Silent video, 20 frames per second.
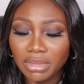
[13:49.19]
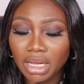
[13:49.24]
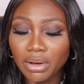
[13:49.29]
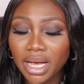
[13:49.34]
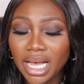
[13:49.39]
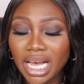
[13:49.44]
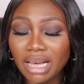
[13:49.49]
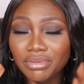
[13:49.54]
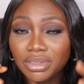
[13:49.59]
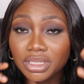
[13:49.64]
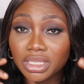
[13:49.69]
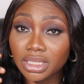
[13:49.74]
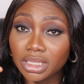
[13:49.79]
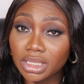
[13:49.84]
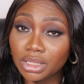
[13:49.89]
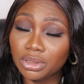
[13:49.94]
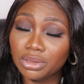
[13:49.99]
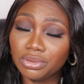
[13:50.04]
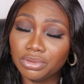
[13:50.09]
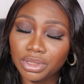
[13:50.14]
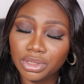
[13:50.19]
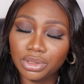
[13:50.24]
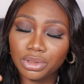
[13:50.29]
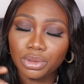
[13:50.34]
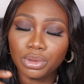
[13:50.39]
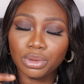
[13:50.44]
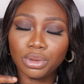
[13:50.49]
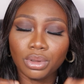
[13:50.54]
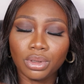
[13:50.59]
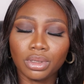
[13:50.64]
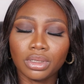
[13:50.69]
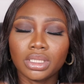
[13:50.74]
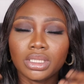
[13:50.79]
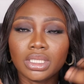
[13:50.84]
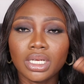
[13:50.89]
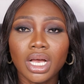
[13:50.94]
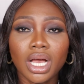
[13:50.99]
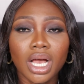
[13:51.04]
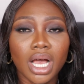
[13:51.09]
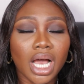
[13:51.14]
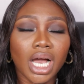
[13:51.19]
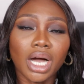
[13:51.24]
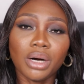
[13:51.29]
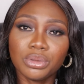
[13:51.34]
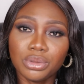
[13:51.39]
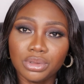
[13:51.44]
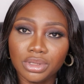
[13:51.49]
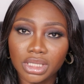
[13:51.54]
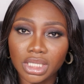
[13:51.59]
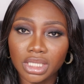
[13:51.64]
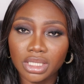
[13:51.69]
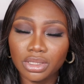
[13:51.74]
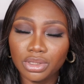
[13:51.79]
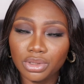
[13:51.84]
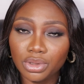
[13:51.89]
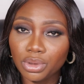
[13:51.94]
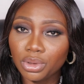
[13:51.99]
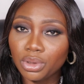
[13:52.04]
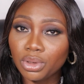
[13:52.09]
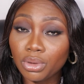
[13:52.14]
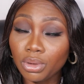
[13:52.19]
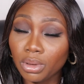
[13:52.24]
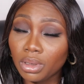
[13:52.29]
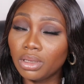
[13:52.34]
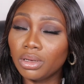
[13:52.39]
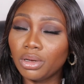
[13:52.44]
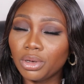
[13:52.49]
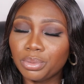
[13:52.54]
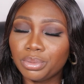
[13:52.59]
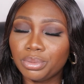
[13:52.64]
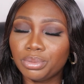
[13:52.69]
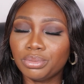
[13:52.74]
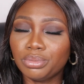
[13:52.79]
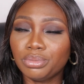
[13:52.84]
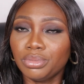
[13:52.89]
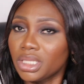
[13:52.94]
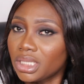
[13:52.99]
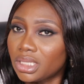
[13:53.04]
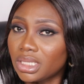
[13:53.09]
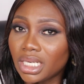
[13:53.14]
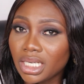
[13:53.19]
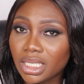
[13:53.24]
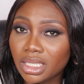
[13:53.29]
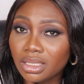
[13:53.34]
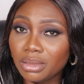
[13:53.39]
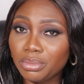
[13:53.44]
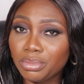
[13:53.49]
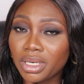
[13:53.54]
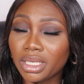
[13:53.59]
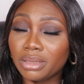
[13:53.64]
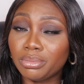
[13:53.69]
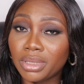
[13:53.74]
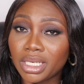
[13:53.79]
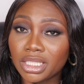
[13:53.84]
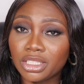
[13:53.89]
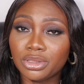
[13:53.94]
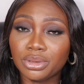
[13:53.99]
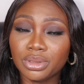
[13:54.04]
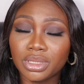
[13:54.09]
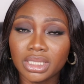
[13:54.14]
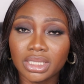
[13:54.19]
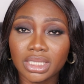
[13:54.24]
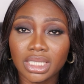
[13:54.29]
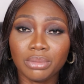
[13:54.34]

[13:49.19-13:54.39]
Now I have a detailed video on how to change your Conlog meter keypad batteries.